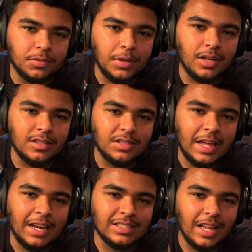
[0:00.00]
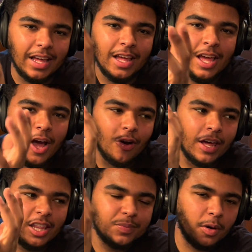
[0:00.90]
Because then it's like, okay,
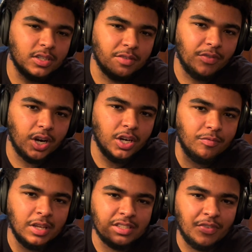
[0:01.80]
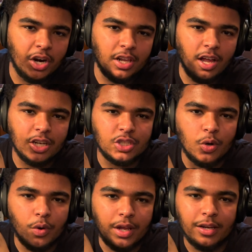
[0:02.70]
this person is very
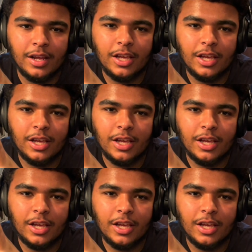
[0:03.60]
logical and